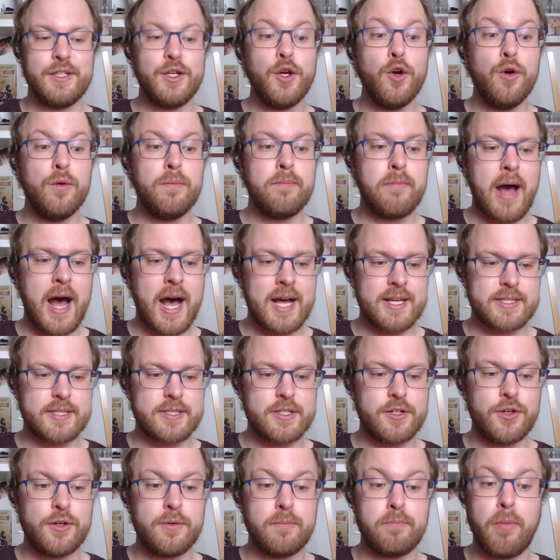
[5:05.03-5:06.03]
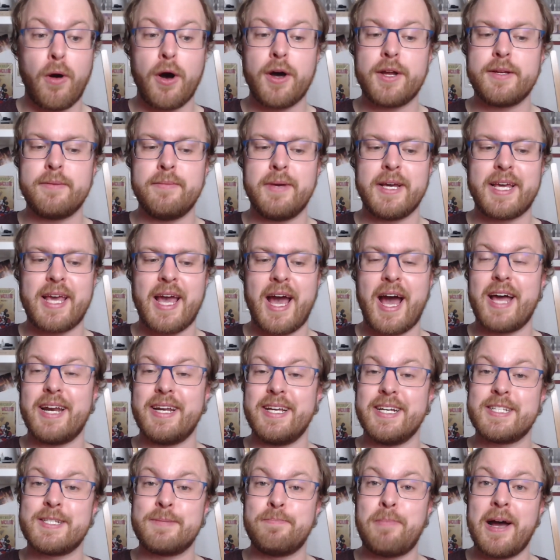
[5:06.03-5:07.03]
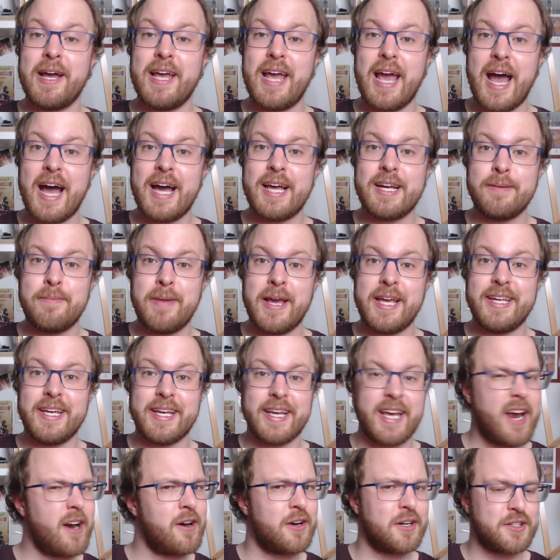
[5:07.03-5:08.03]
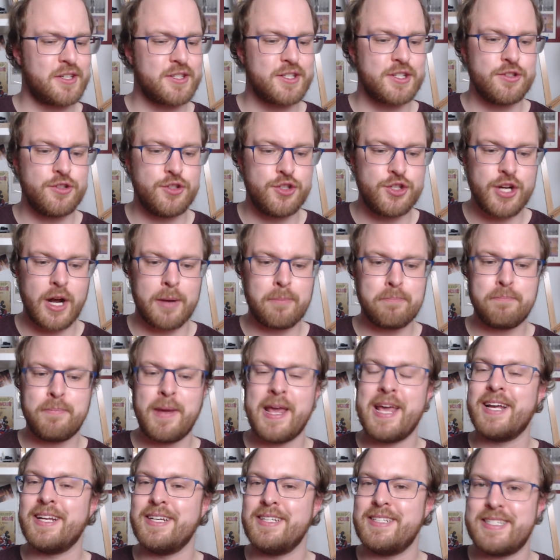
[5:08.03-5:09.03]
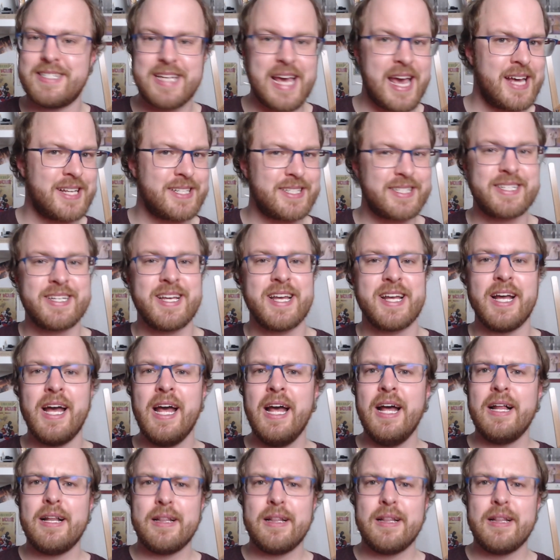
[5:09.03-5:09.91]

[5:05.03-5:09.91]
You master body mechanics by animating characters jumping, dancing,